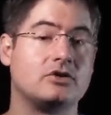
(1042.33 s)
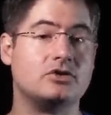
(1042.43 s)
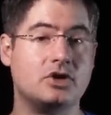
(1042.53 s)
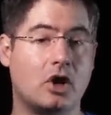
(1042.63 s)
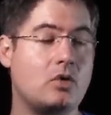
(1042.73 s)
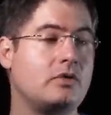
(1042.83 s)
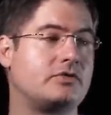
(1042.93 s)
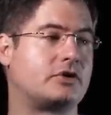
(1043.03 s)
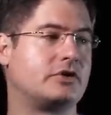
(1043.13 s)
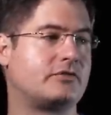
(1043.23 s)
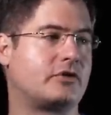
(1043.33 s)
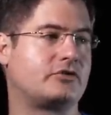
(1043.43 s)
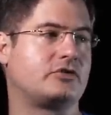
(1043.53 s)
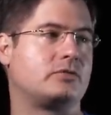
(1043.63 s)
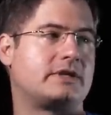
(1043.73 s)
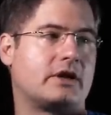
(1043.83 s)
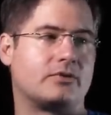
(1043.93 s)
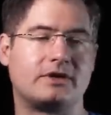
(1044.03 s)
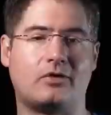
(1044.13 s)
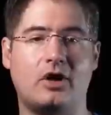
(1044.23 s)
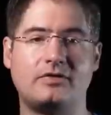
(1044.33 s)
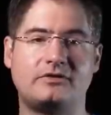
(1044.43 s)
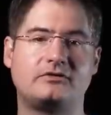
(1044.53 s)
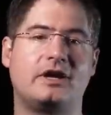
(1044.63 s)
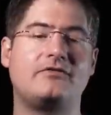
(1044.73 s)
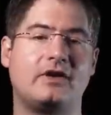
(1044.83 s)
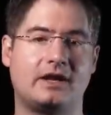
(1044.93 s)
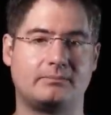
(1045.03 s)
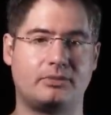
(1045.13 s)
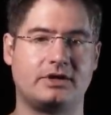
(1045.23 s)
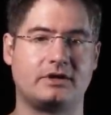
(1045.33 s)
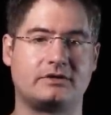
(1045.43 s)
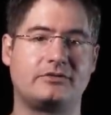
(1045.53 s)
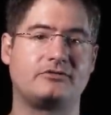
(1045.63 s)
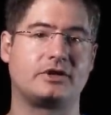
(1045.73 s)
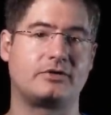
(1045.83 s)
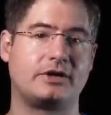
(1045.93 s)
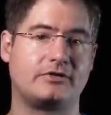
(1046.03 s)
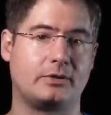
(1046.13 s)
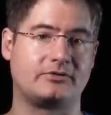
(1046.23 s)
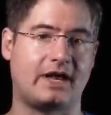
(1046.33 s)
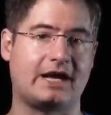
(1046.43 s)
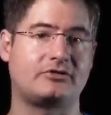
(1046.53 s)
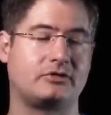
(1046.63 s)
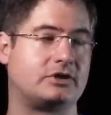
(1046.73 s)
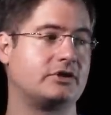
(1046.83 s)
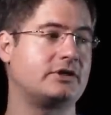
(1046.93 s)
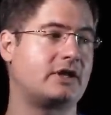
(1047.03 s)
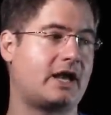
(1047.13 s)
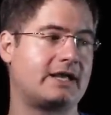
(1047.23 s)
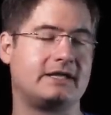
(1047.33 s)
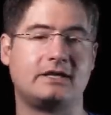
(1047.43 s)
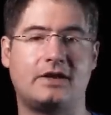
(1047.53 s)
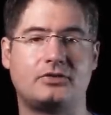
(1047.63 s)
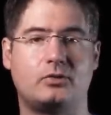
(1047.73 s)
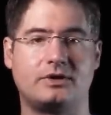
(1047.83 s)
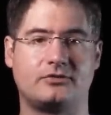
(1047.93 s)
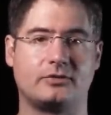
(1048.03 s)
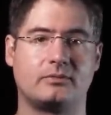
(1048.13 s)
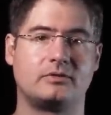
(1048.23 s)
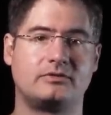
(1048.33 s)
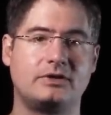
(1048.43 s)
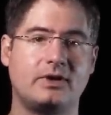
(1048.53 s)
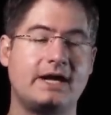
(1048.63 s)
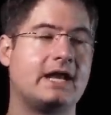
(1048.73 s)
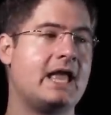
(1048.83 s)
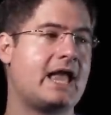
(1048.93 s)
No. The good version would get rid of all this stuff and put in a glyph generator that was actually good, i.e., not the one from dwrite,